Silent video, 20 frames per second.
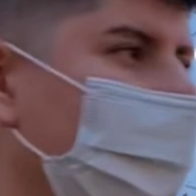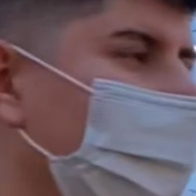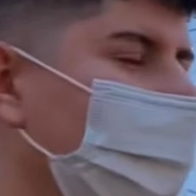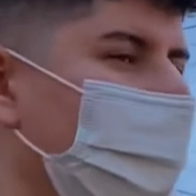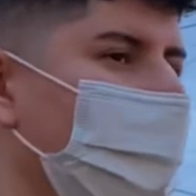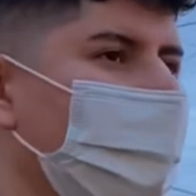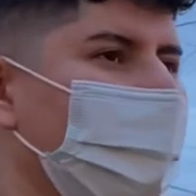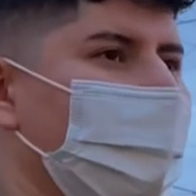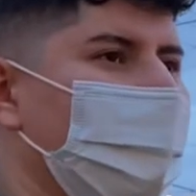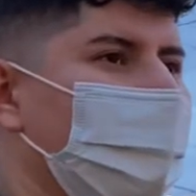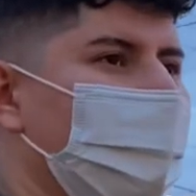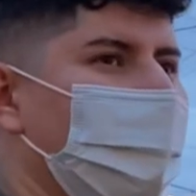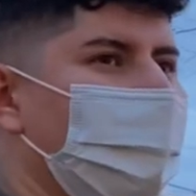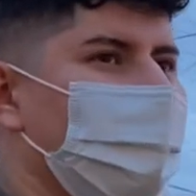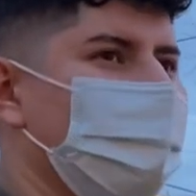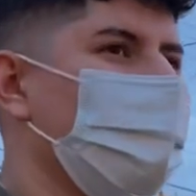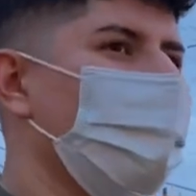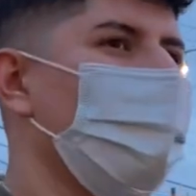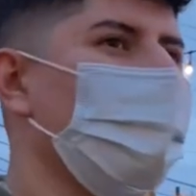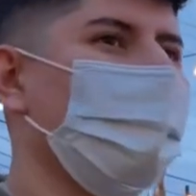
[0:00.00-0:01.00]
it's different from last
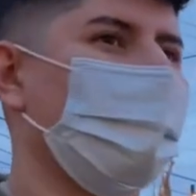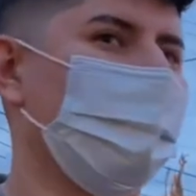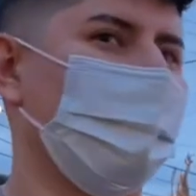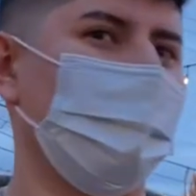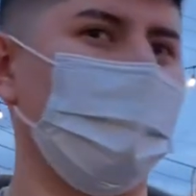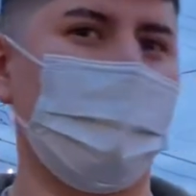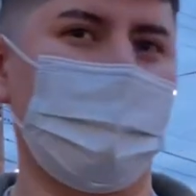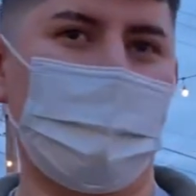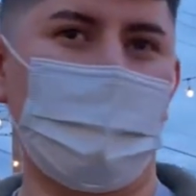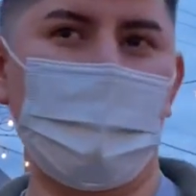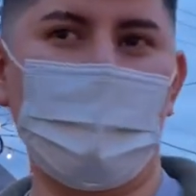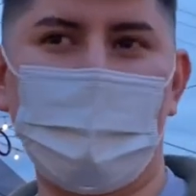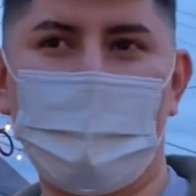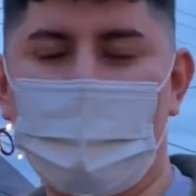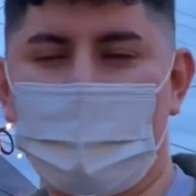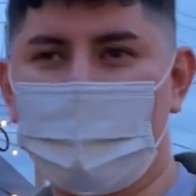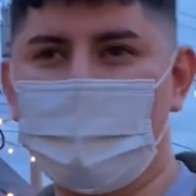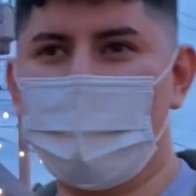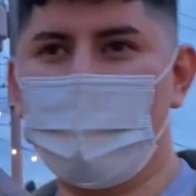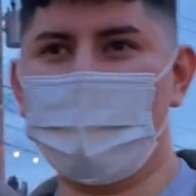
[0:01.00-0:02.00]
well, year. We're like barely like
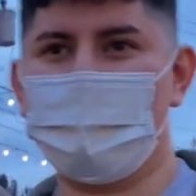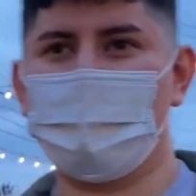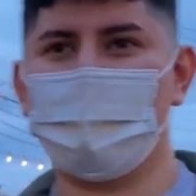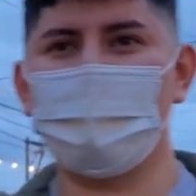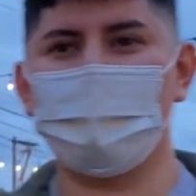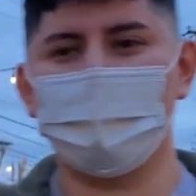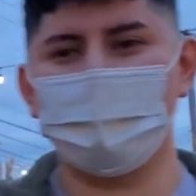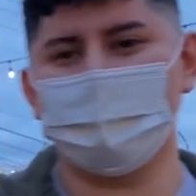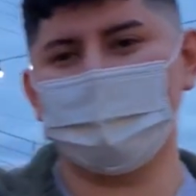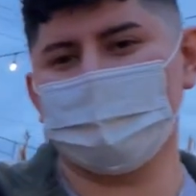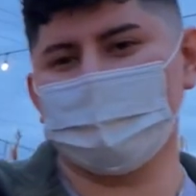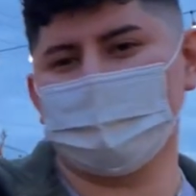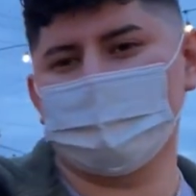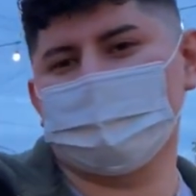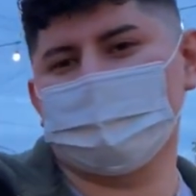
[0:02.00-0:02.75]
one third in, so.